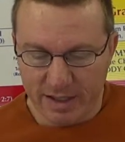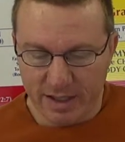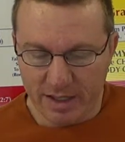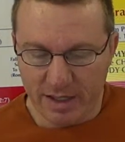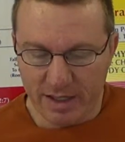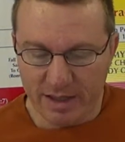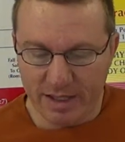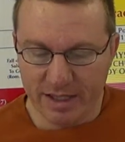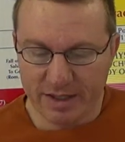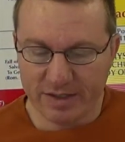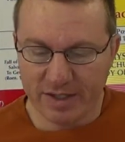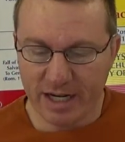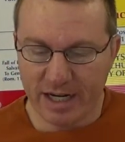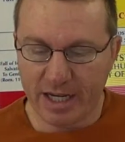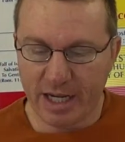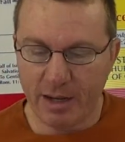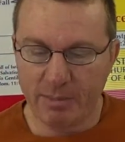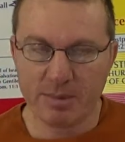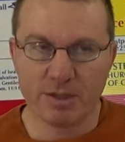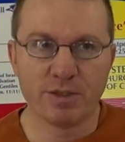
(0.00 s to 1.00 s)
uh, lest I
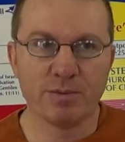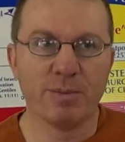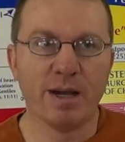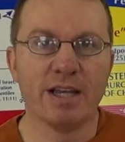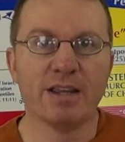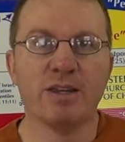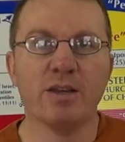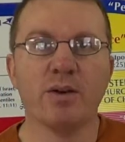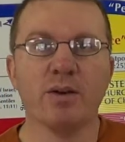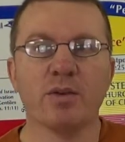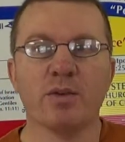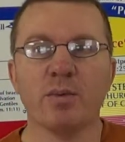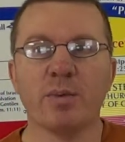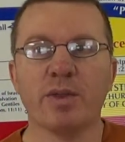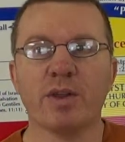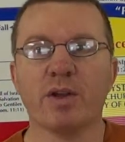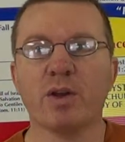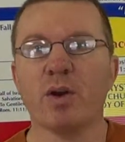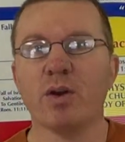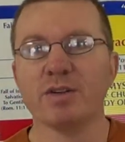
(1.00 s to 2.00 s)
come and smite the earth
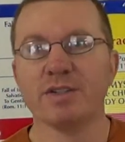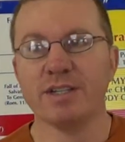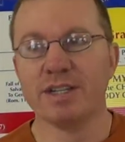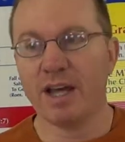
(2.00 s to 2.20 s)
with the curse.